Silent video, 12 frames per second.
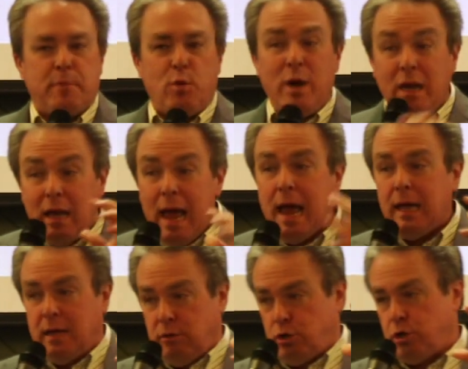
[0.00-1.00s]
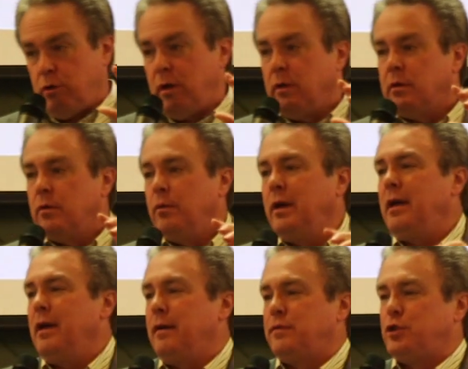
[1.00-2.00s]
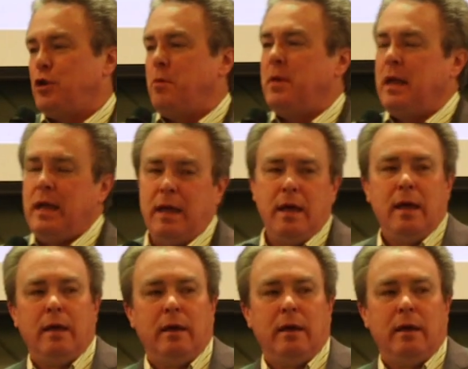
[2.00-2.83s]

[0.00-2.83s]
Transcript: We lack in strength. We have so many,